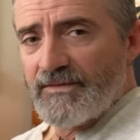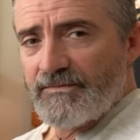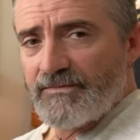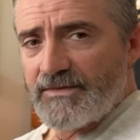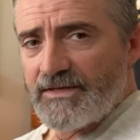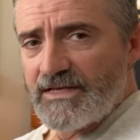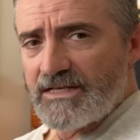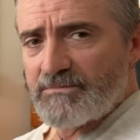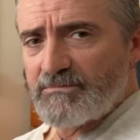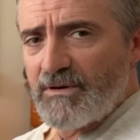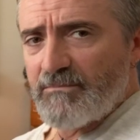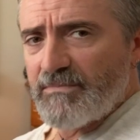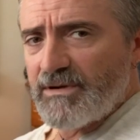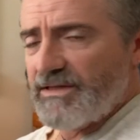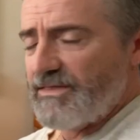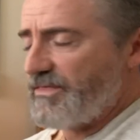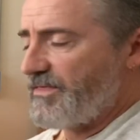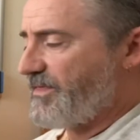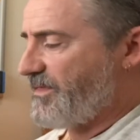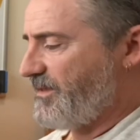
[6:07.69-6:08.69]
there's my
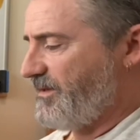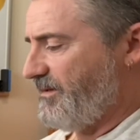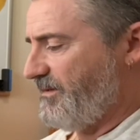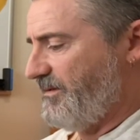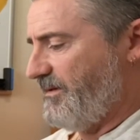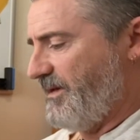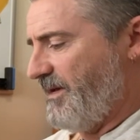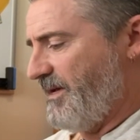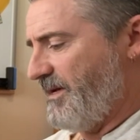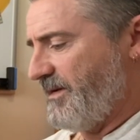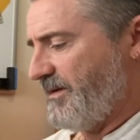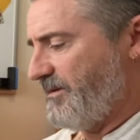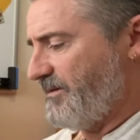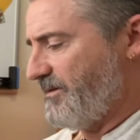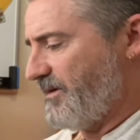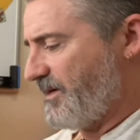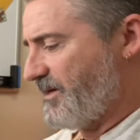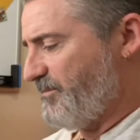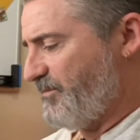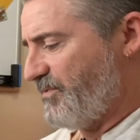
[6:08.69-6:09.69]
month, and
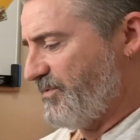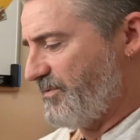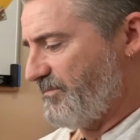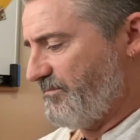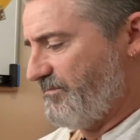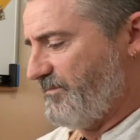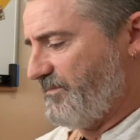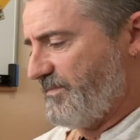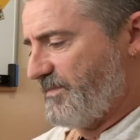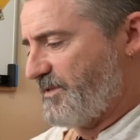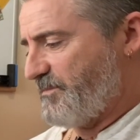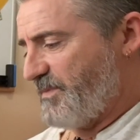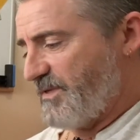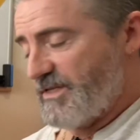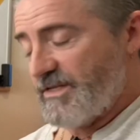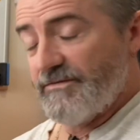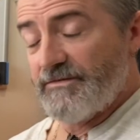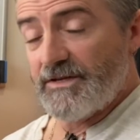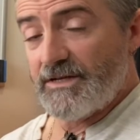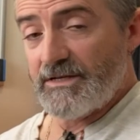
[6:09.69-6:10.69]
I can put
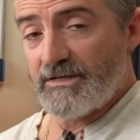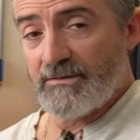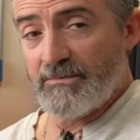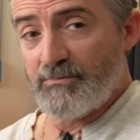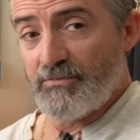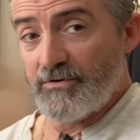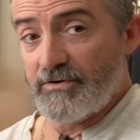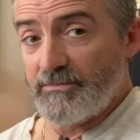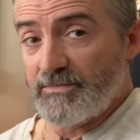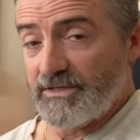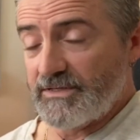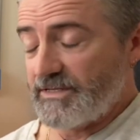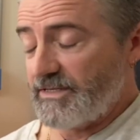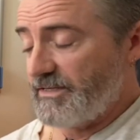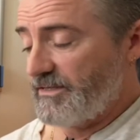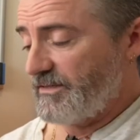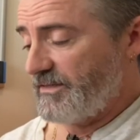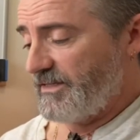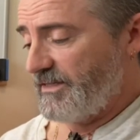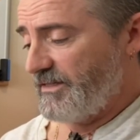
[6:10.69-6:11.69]
specific appointments
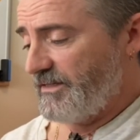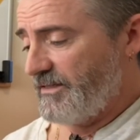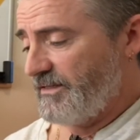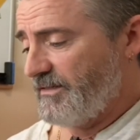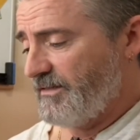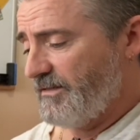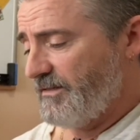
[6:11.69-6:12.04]
into here,